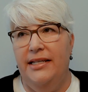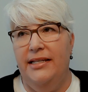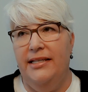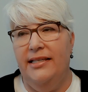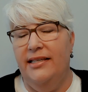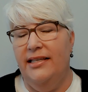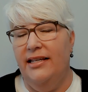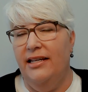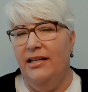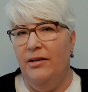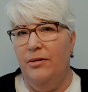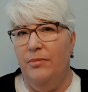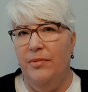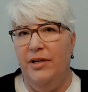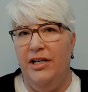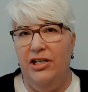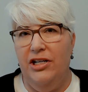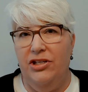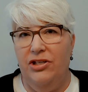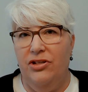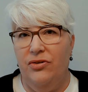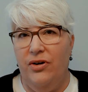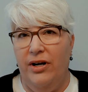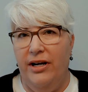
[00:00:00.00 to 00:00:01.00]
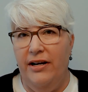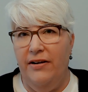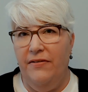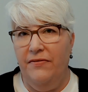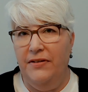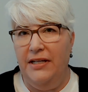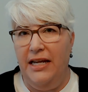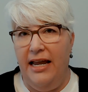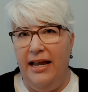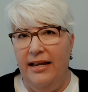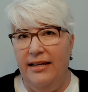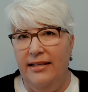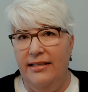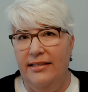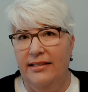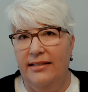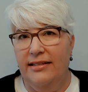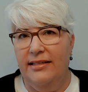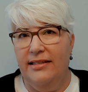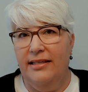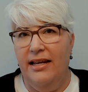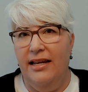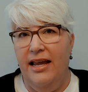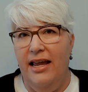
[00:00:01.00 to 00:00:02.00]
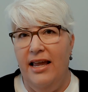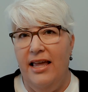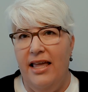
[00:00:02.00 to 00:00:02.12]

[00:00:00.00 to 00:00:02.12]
it's the administrative tasks